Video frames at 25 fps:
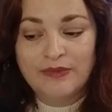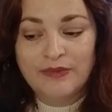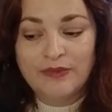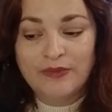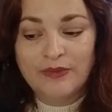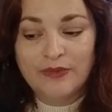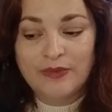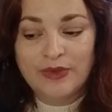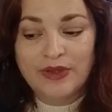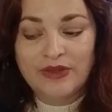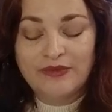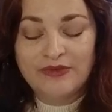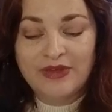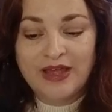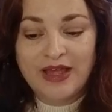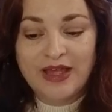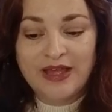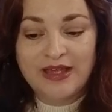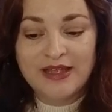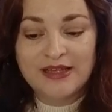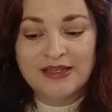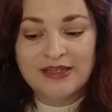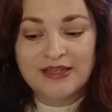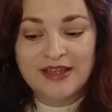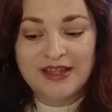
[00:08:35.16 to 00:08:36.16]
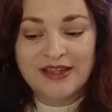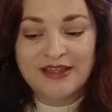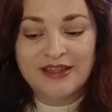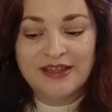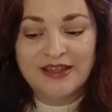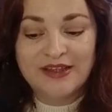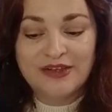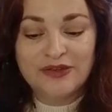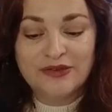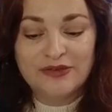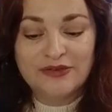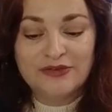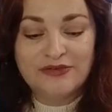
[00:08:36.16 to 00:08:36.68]
We've had like a
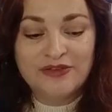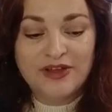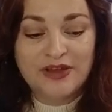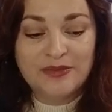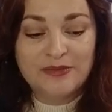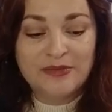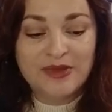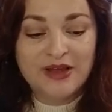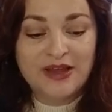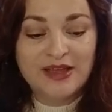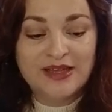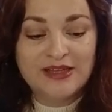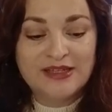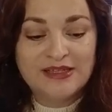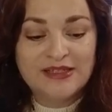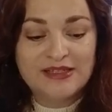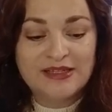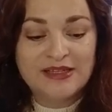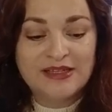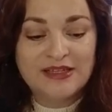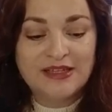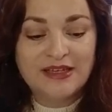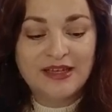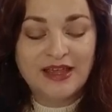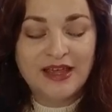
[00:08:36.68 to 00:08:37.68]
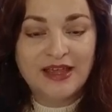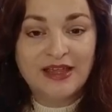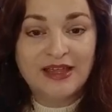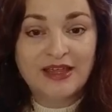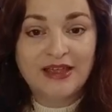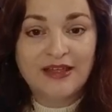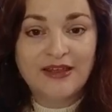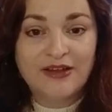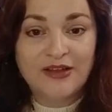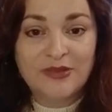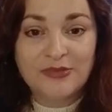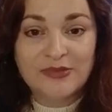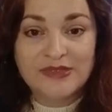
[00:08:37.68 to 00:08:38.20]
unified mind, like
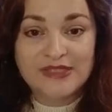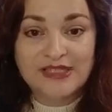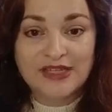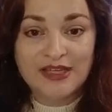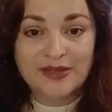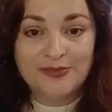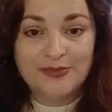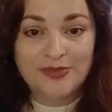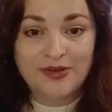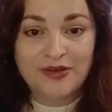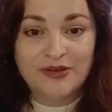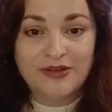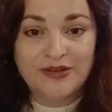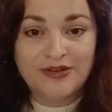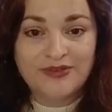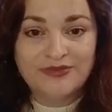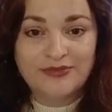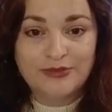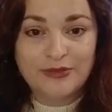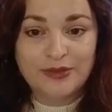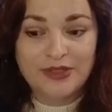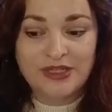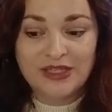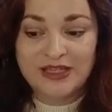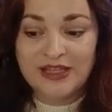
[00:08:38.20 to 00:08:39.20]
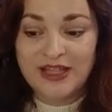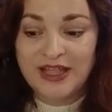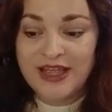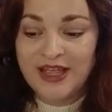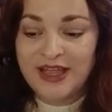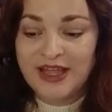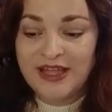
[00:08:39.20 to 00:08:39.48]
almost like a ball of wool,